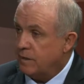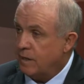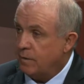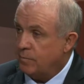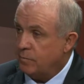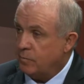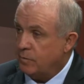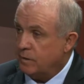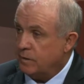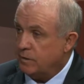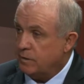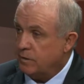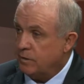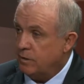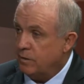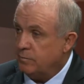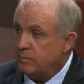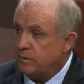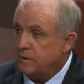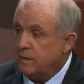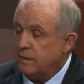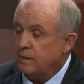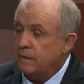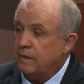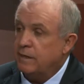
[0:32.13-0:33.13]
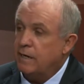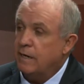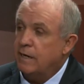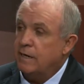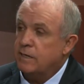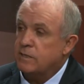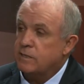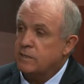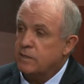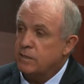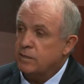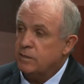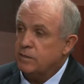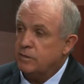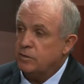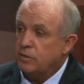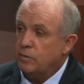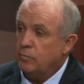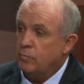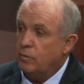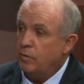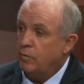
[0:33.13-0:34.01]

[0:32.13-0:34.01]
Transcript: couple of weeks' time, has done an excellent job.